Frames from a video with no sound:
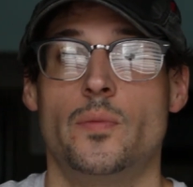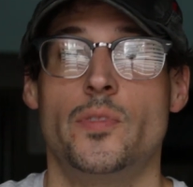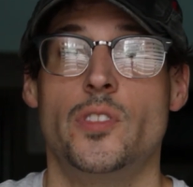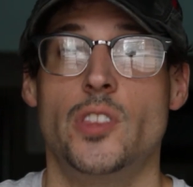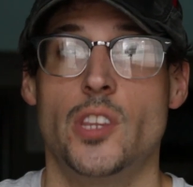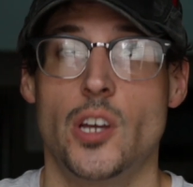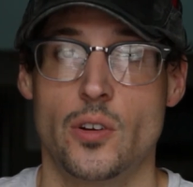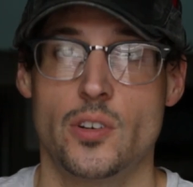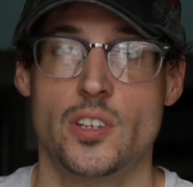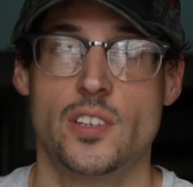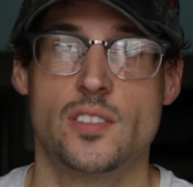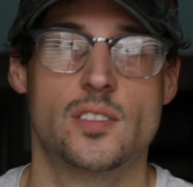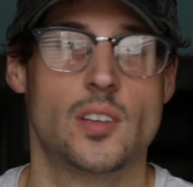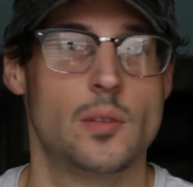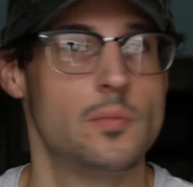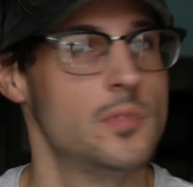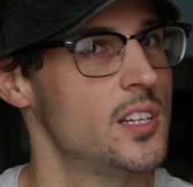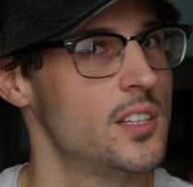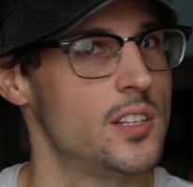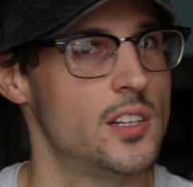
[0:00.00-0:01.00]
notice
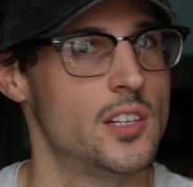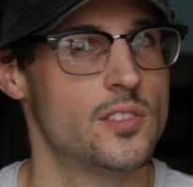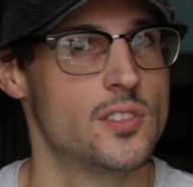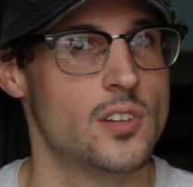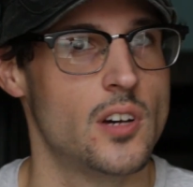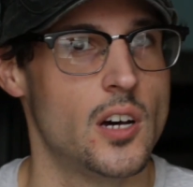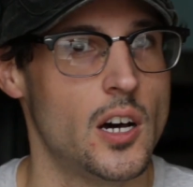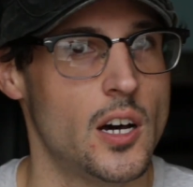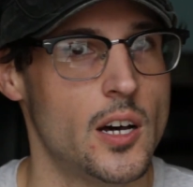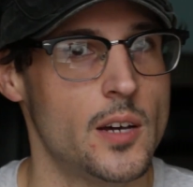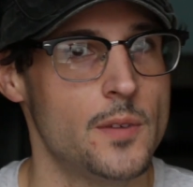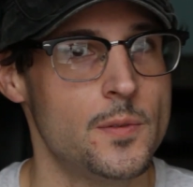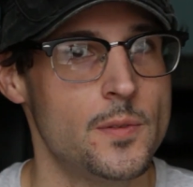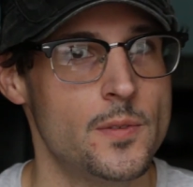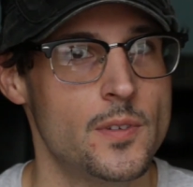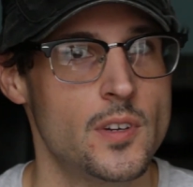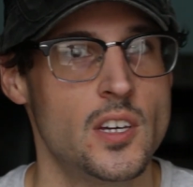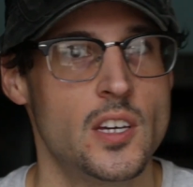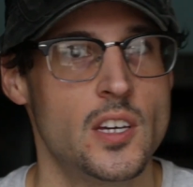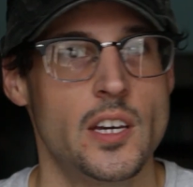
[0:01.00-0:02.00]
something is off
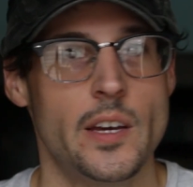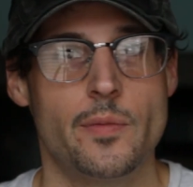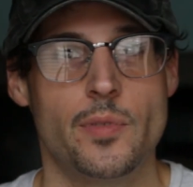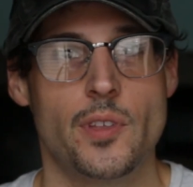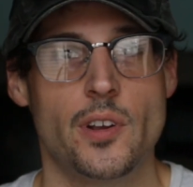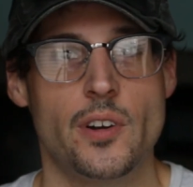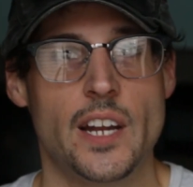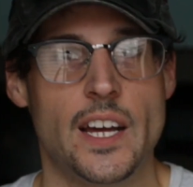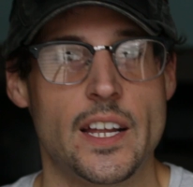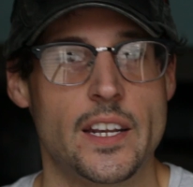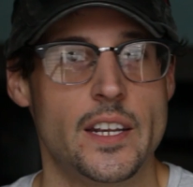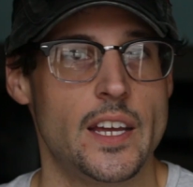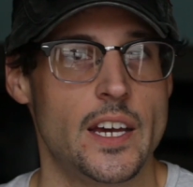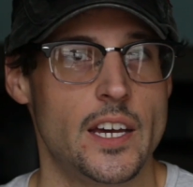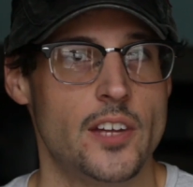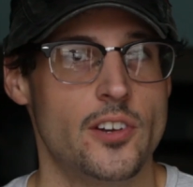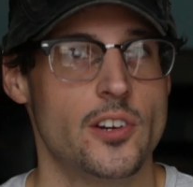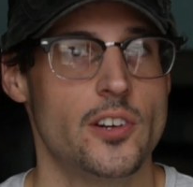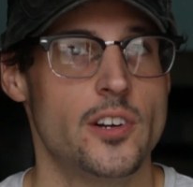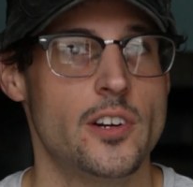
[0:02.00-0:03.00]
if they're not an
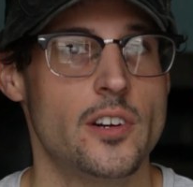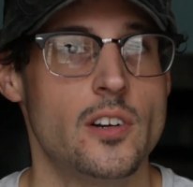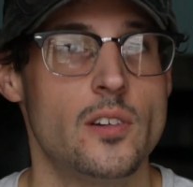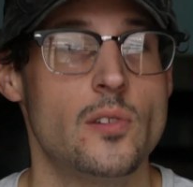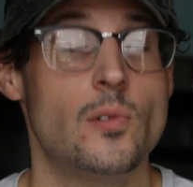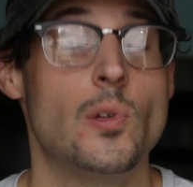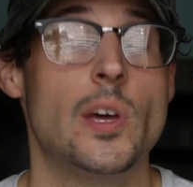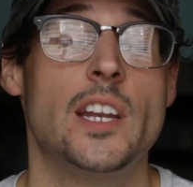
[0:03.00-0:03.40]
editor,